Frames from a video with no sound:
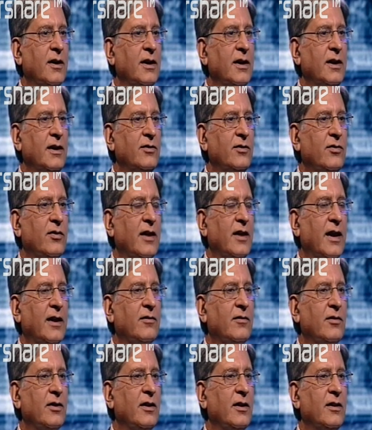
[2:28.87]
is
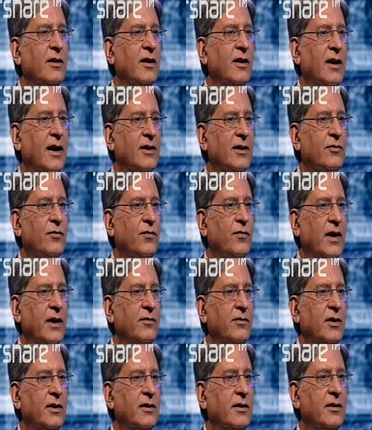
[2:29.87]
that in the last
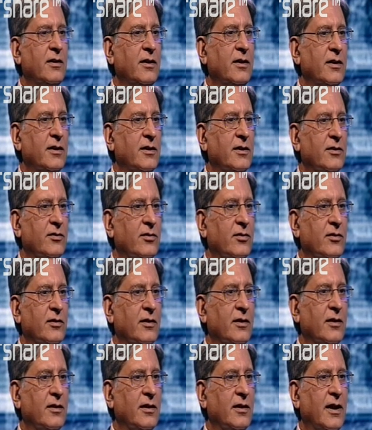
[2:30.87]
500 years,
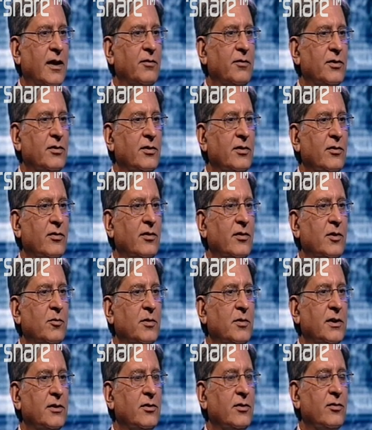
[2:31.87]
ever since the
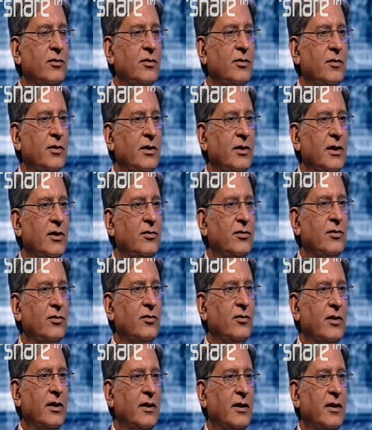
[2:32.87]
emergence of the nation
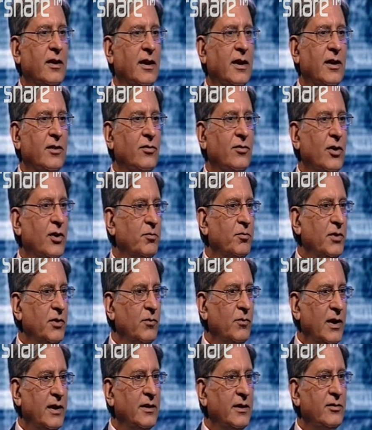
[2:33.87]
state, there has not
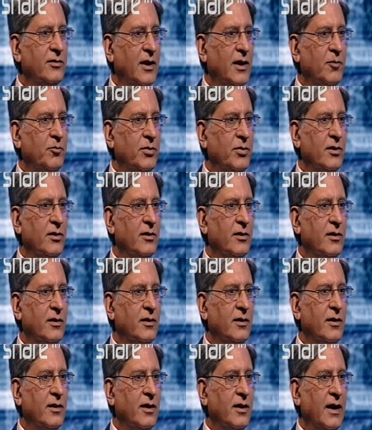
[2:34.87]
been one example,
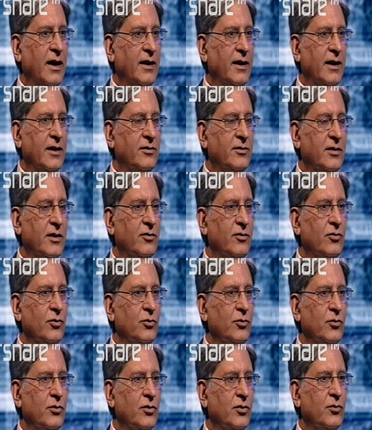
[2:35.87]
and I said so
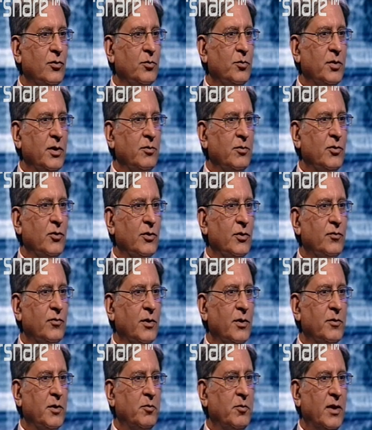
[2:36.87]
to the Supreme Court
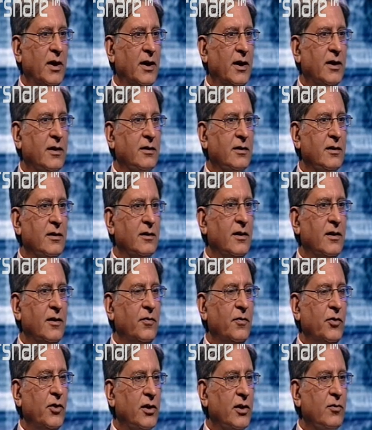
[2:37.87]
from the bar,
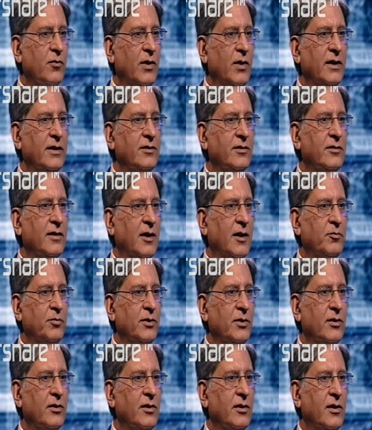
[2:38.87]
not one
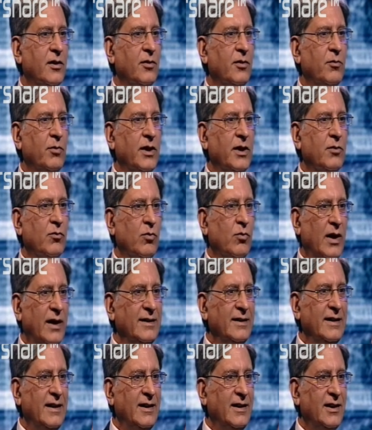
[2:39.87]
example, where
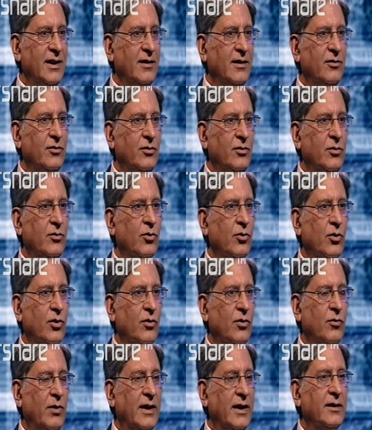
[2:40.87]

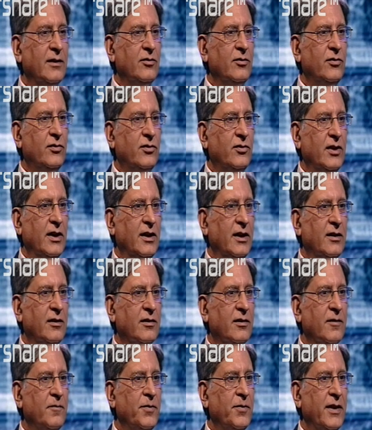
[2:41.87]
one
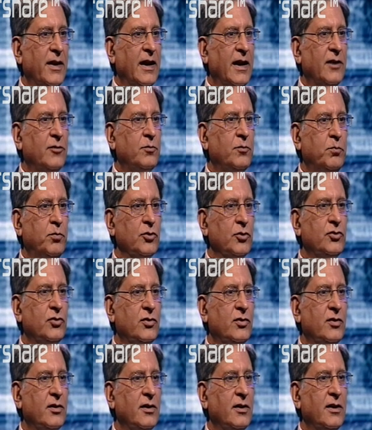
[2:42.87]
state has
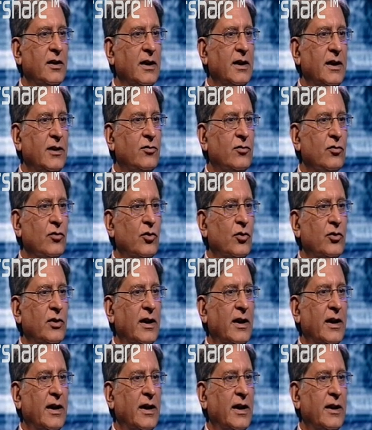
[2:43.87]
pushed its
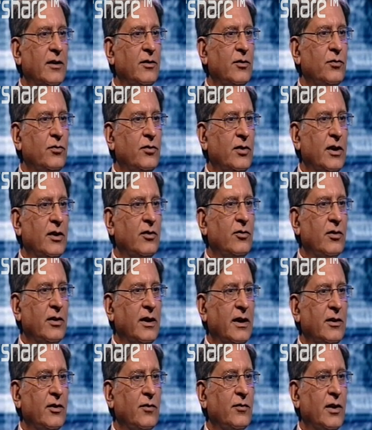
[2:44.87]
own head of state or
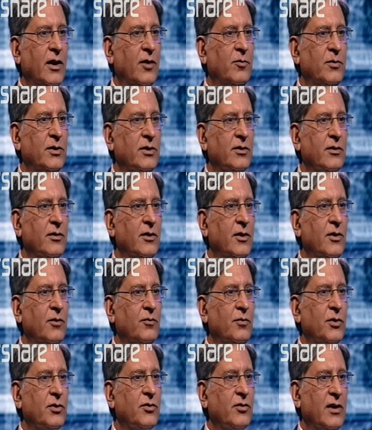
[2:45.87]
head of government
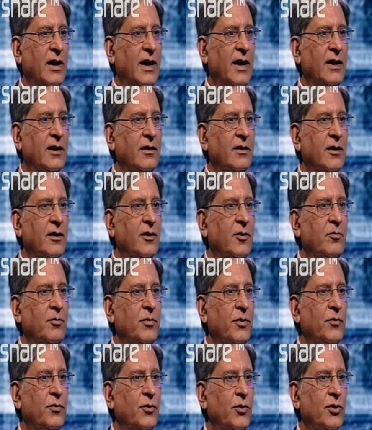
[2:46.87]
for trial
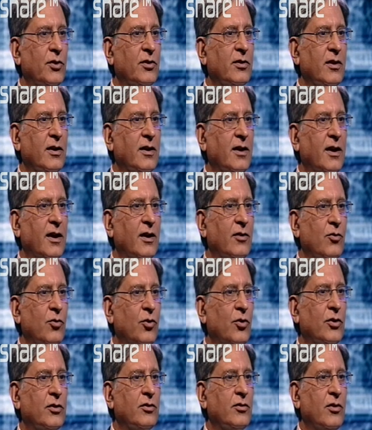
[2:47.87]
before a
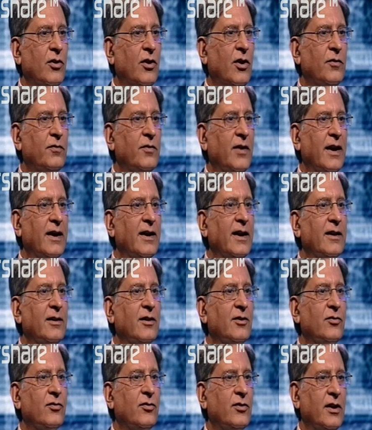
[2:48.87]
court of
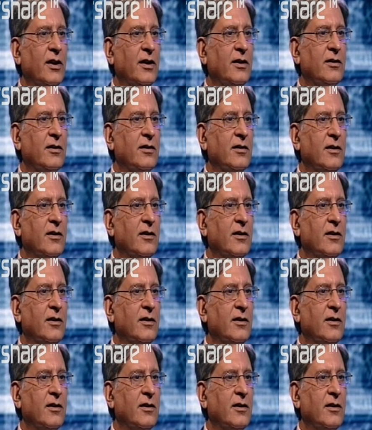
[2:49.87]
another state.